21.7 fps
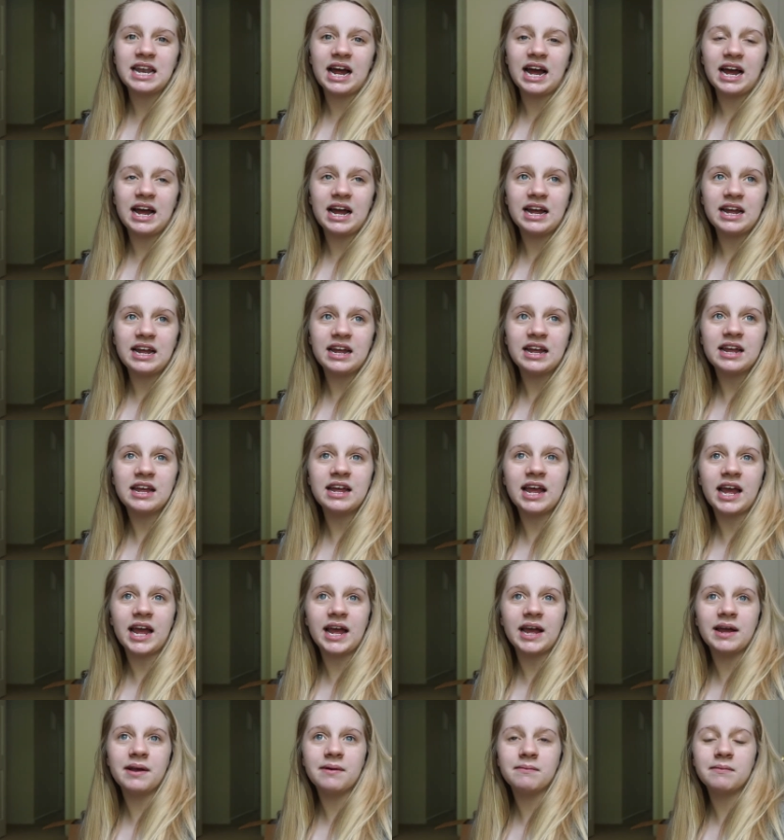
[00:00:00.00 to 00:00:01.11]
I
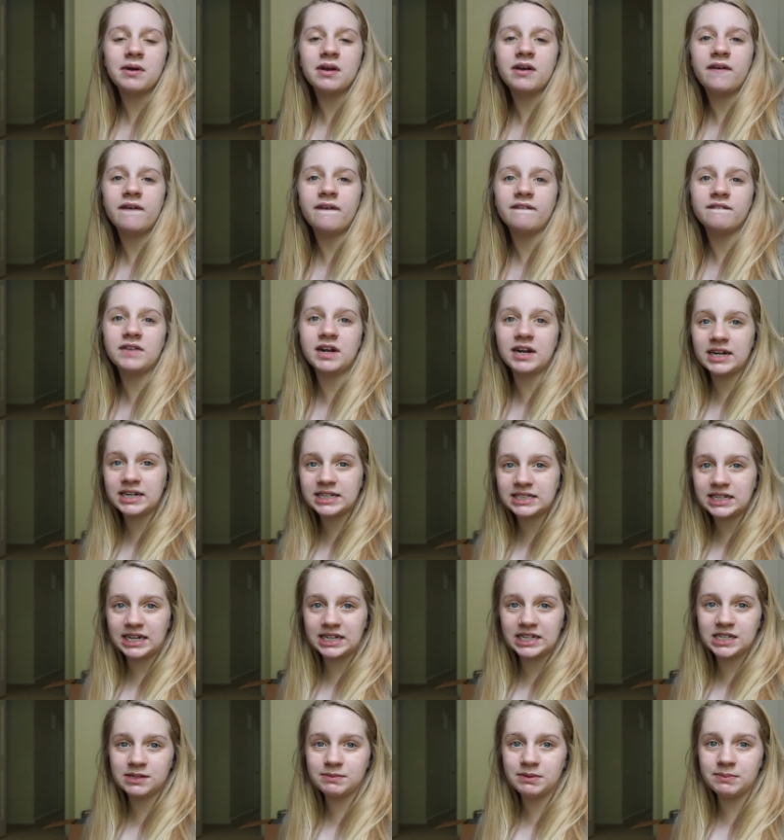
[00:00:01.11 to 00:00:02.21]
am very
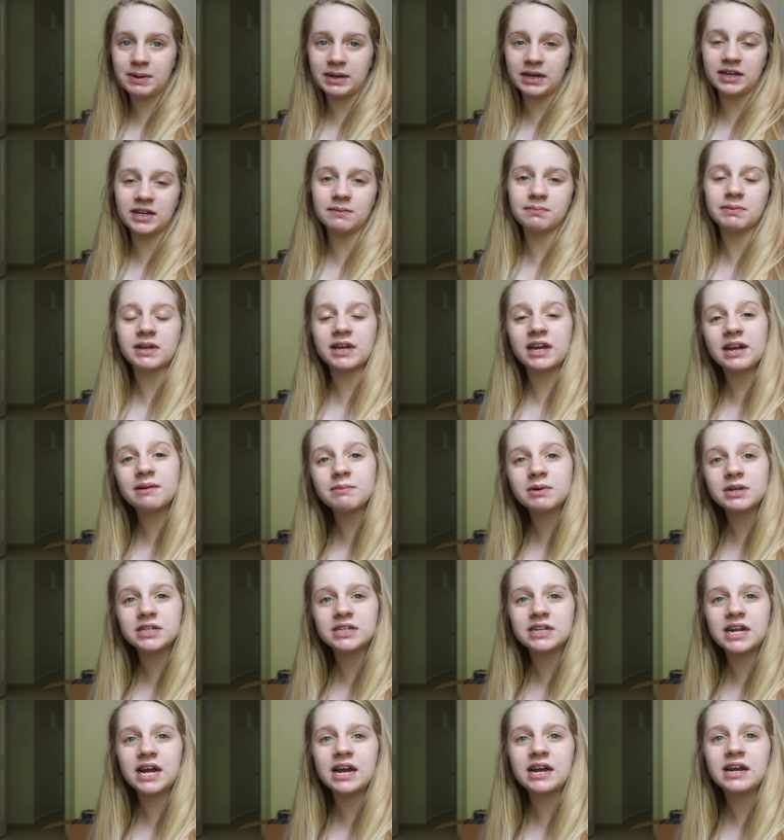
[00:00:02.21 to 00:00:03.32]
excited to be picking up the camera
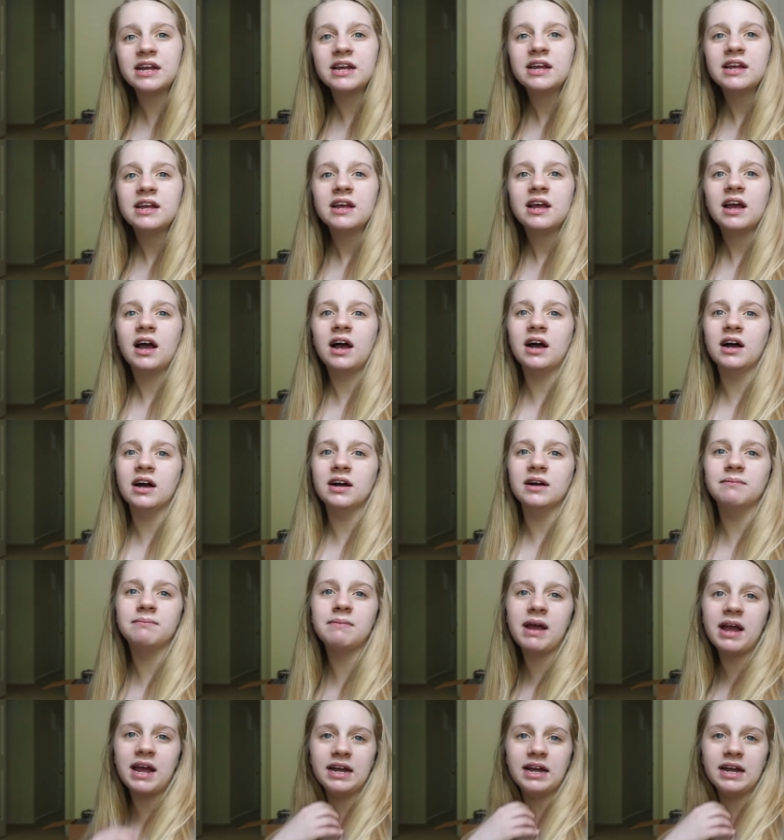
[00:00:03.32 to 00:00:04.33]
today um,